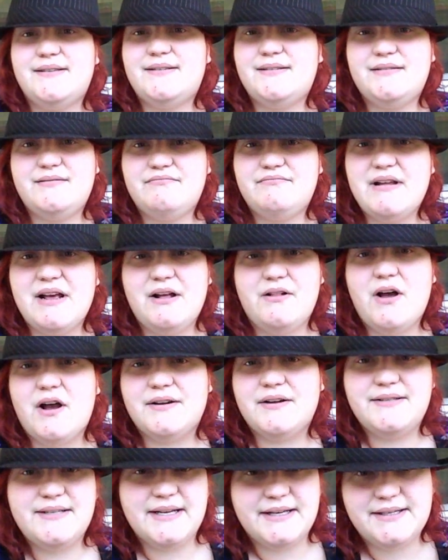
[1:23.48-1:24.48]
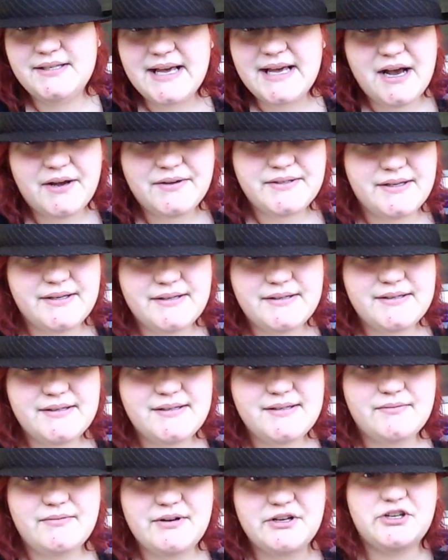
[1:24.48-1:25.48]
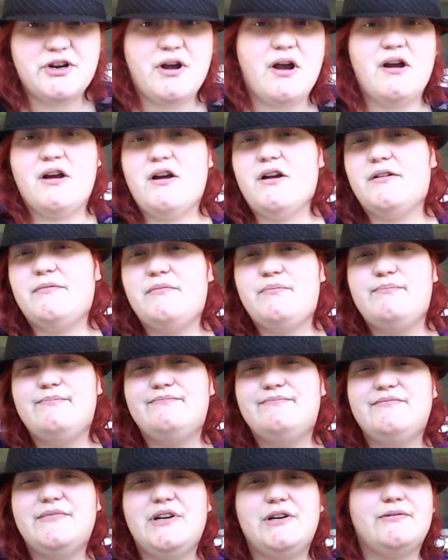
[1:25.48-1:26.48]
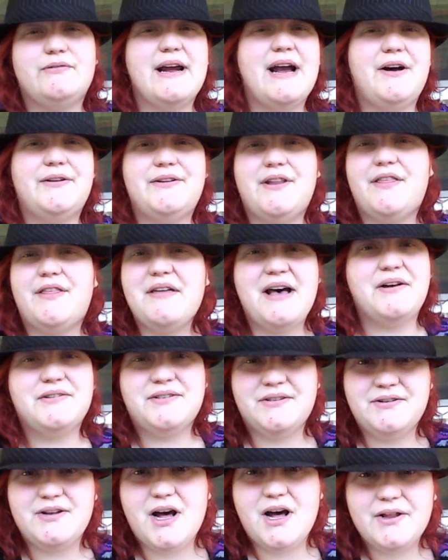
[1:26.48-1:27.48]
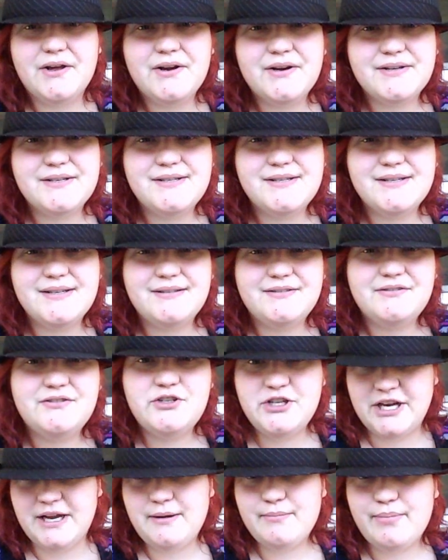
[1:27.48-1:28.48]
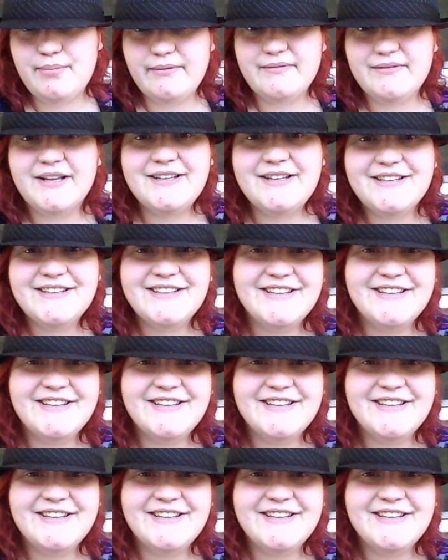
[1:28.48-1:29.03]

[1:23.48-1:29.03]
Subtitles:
SLR 6000s, which are around $1,000 cheap.